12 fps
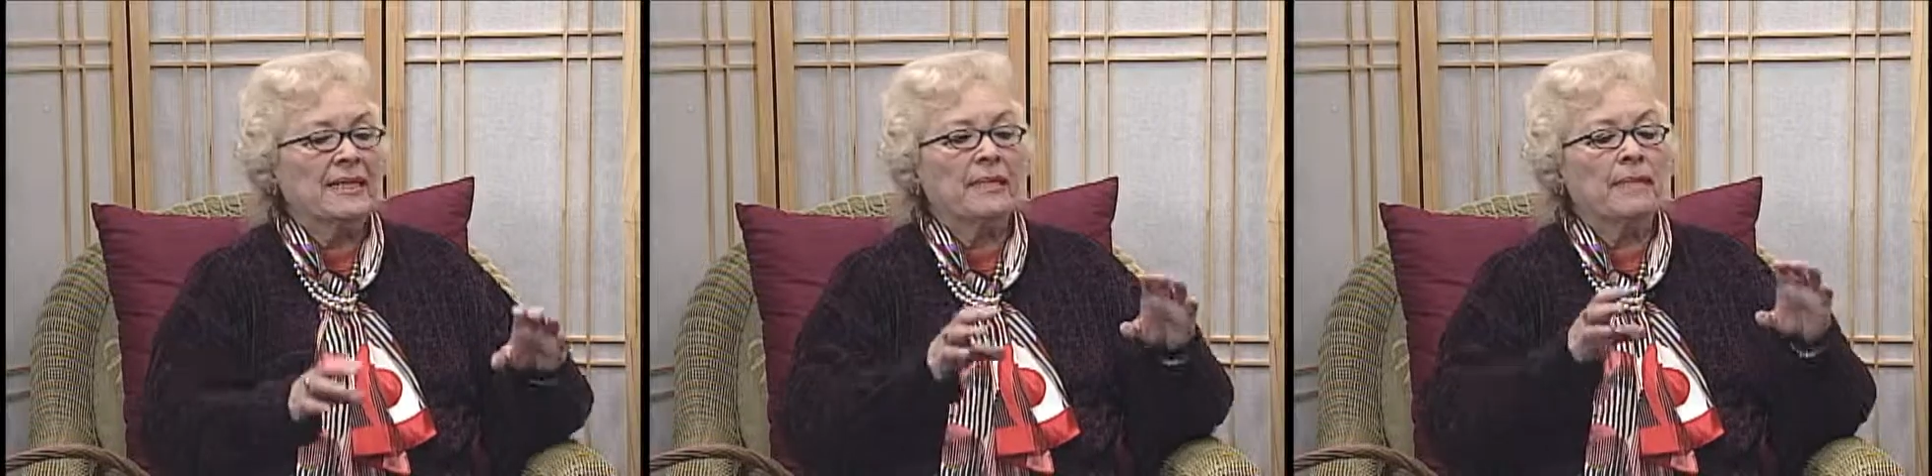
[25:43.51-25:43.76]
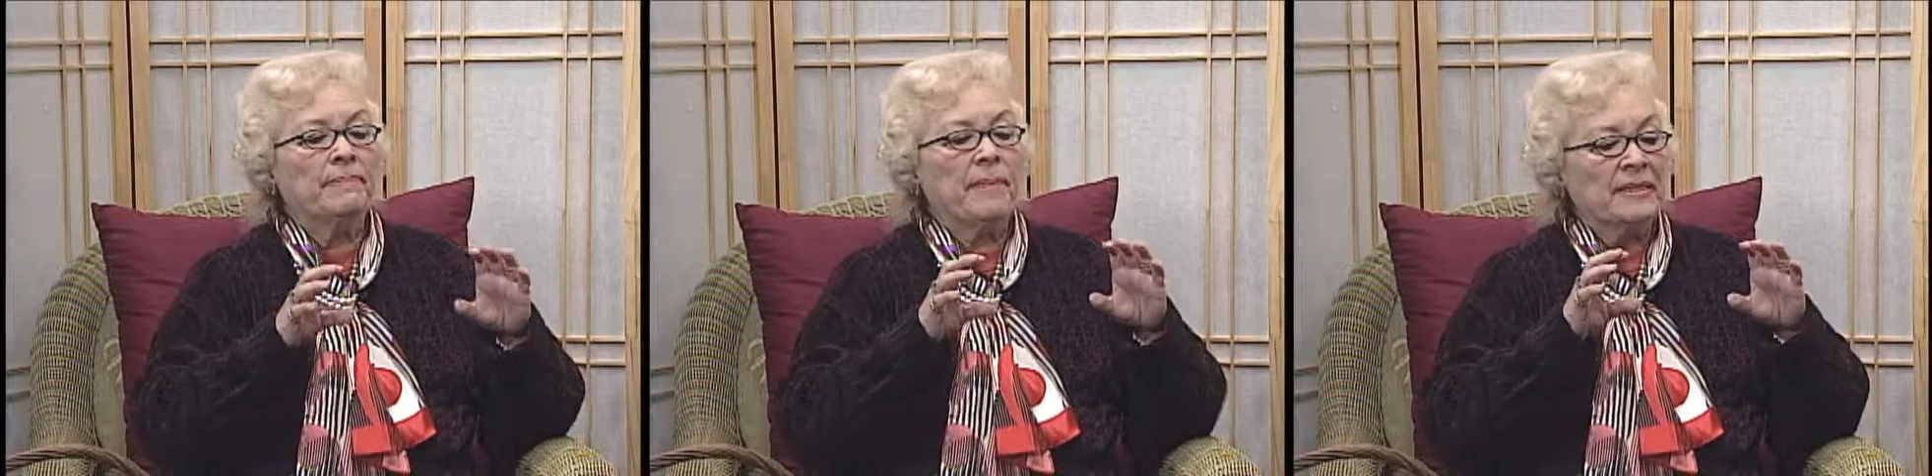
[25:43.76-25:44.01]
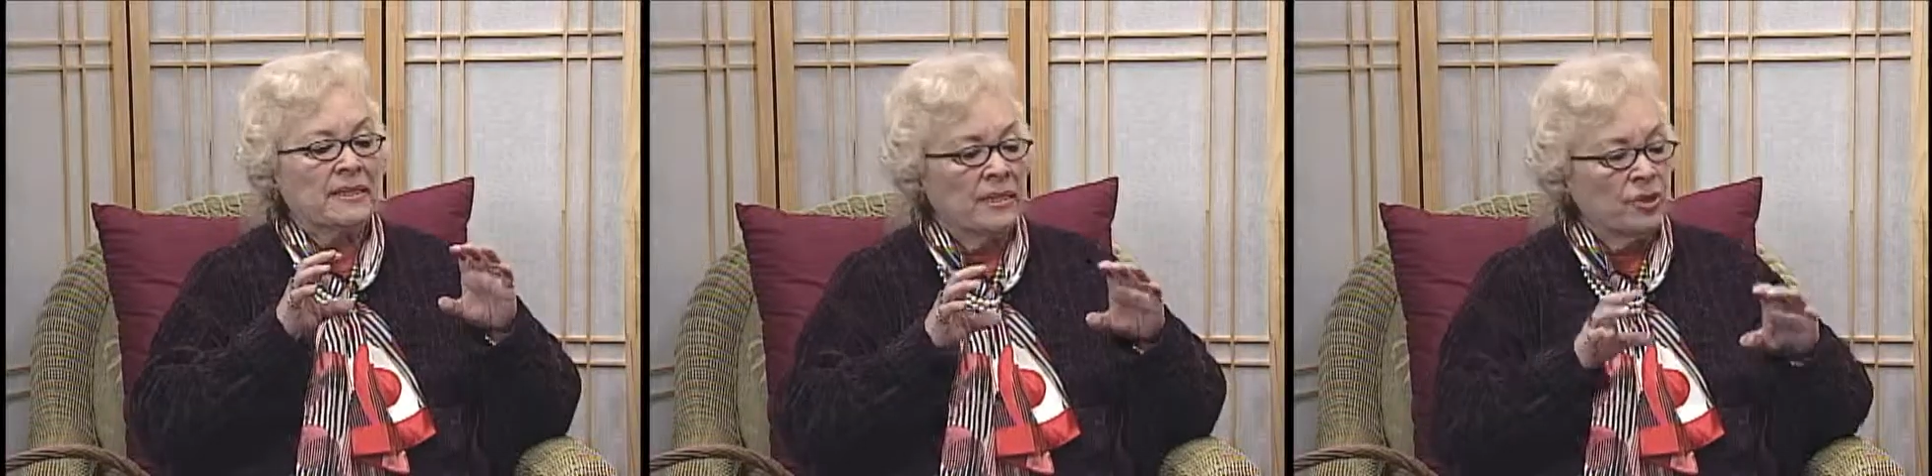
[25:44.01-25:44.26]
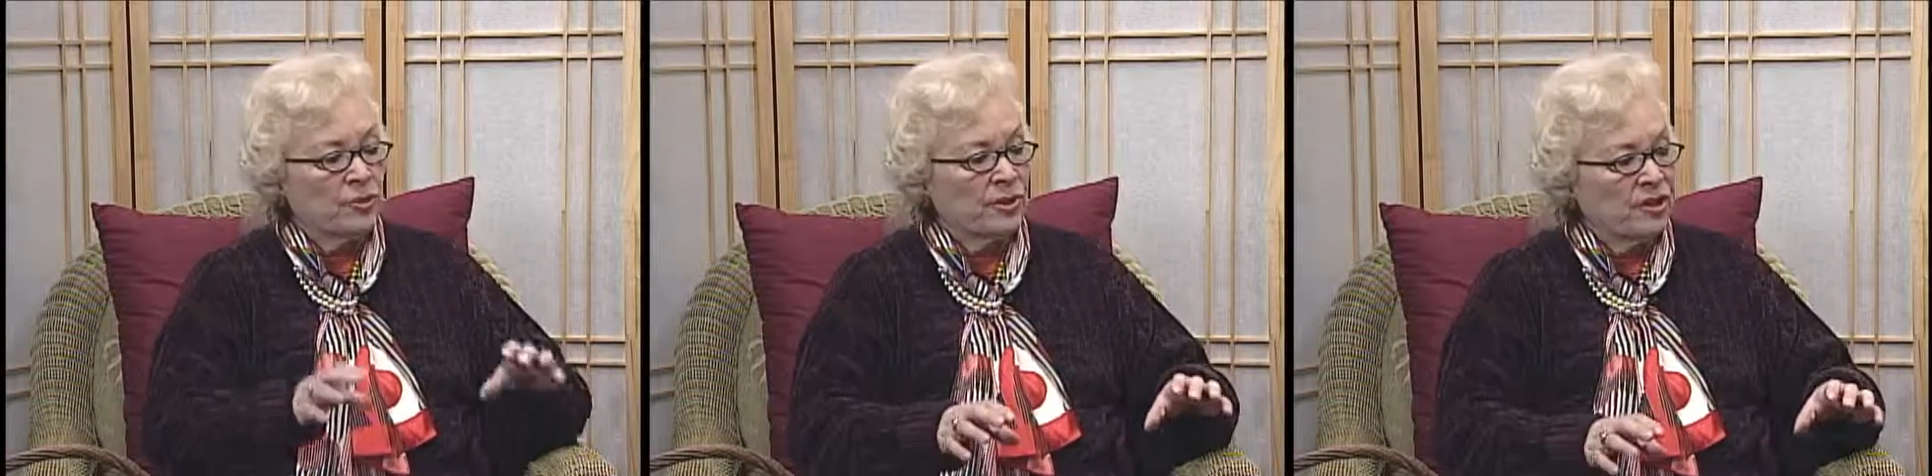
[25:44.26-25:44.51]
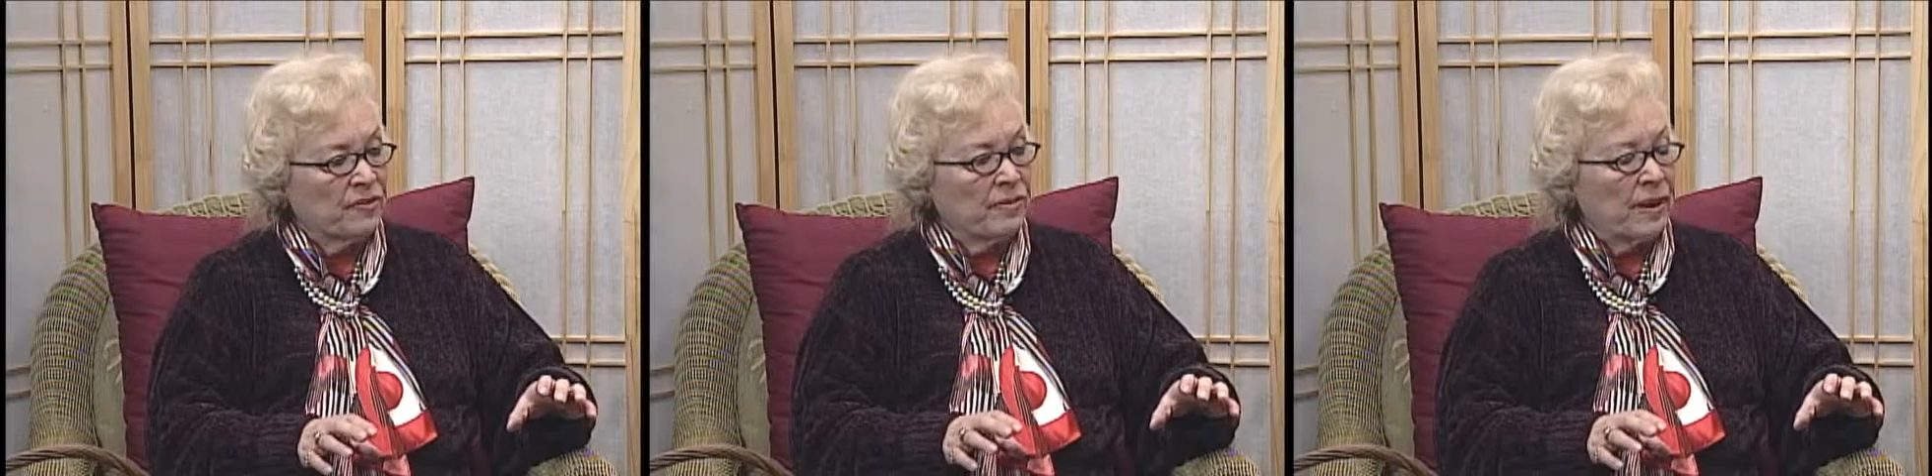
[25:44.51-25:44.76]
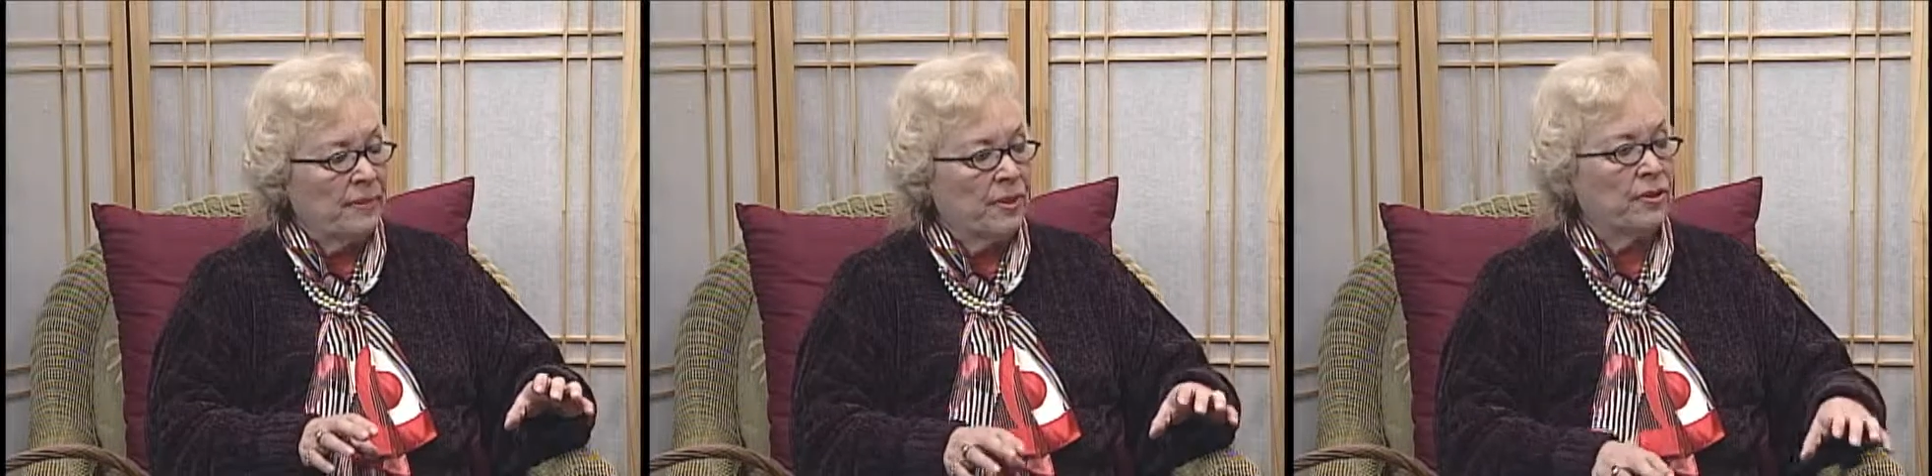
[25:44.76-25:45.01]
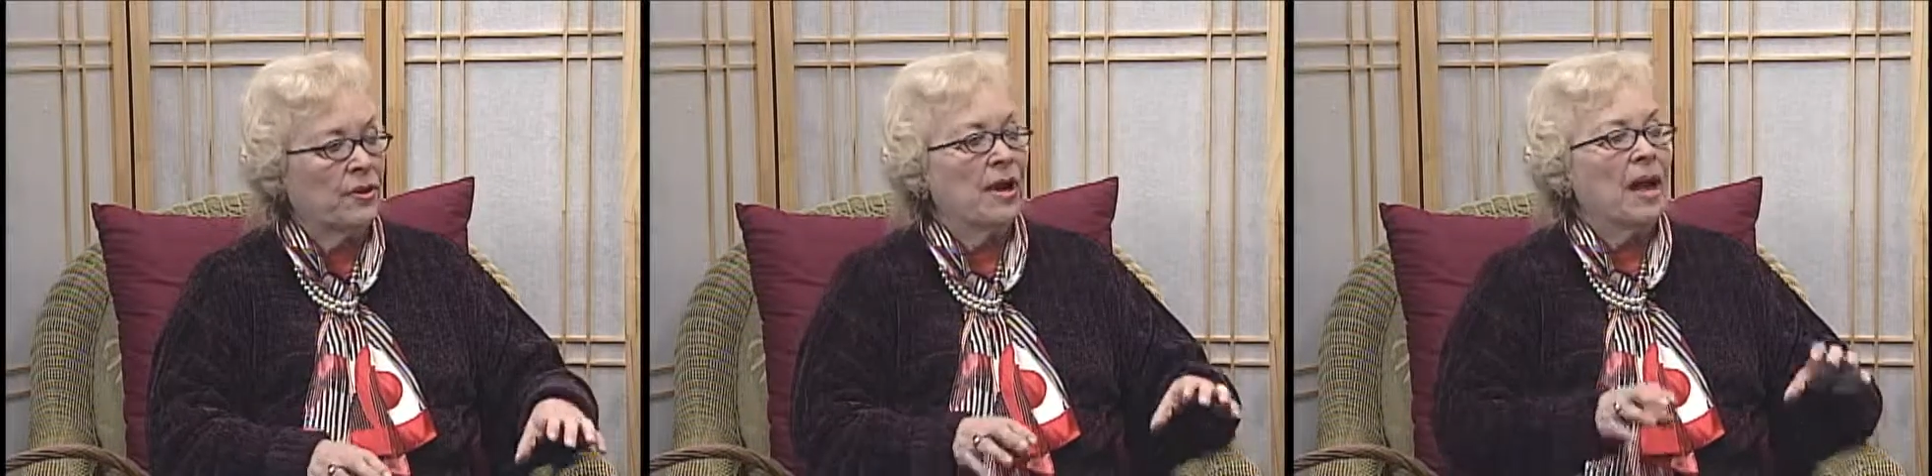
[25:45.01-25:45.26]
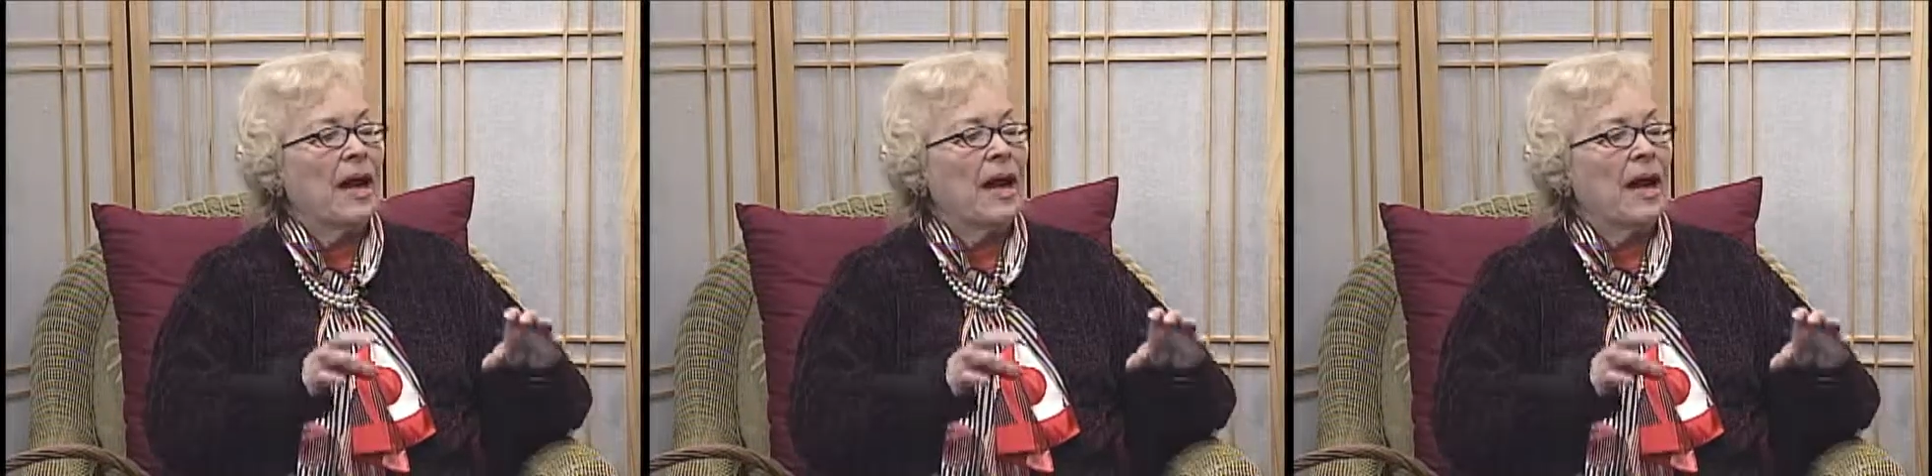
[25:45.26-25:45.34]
in the best interest of my mother,